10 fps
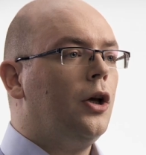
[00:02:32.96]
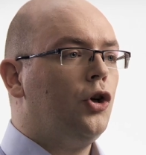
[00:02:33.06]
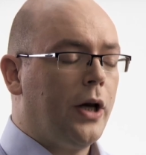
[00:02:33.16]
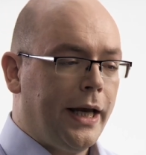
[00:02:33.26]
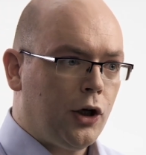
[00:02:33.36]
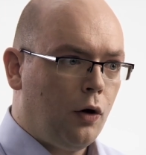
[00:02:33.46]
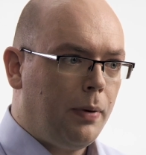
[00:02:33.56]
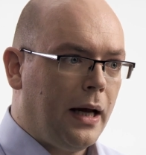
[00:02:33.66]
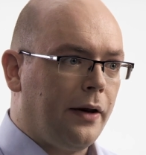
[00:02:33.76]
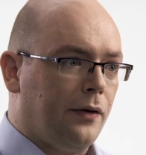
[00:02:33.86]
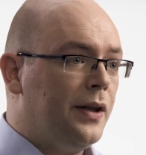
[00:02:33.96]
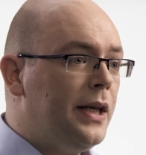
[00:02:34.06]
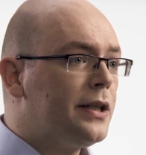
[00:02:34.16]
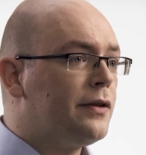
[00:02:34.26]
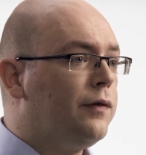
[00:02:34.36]
You can combine
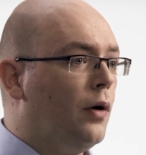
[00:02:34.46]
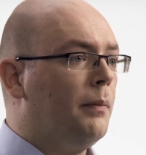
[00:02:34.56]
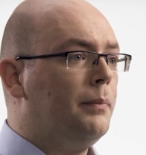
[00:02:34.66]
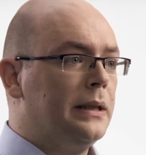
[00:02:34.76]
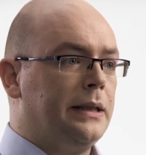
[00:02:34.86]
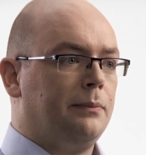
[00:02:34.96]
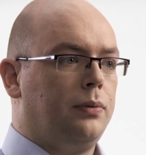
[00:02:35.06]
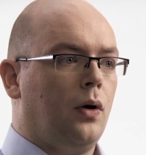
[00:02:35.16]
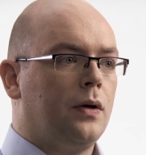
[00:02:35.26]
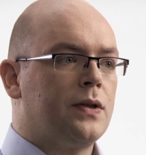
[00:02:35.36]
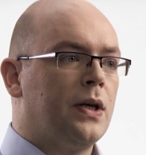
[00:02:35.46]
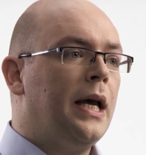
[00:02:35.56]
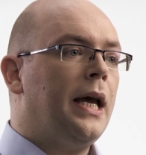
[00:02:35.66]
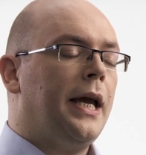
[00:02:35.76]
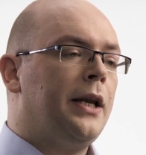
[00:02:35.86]
these four building blocks
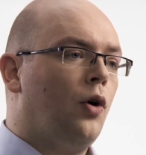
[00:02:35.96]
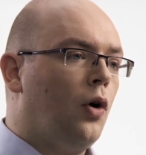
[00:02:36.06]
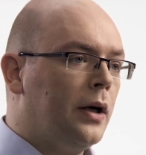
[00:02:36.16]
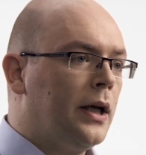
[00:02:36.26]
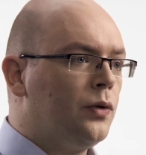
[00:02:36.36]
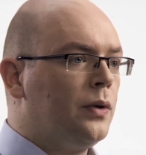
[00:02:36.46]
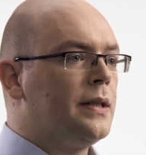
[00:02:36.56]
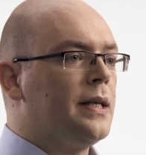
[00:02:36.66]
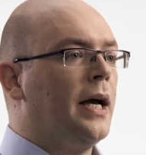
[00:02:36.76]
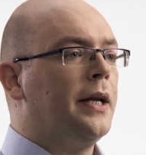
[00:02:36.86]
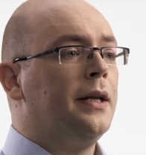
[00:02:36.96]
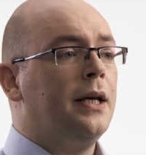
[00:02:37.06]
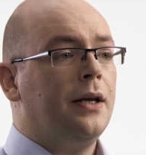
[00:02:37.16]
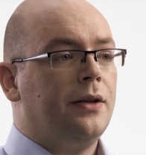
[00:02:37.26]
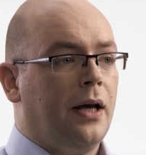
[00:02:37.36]
in order to design
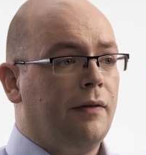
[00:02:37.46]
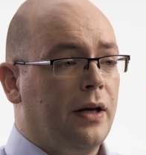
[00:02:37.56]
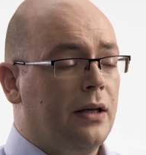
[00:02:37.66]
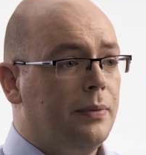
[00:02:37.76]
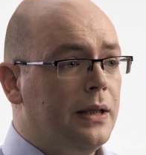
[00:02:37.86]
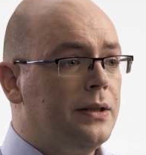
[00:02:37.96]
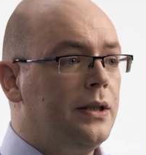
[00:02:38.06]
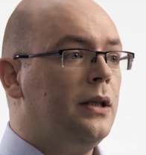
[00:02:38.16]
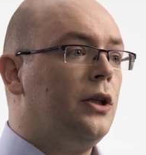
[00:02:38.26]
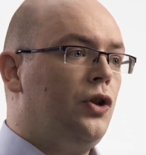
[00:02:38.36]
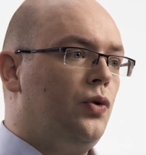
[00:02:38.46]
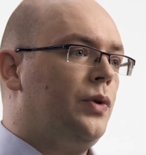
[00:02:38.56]
the availability you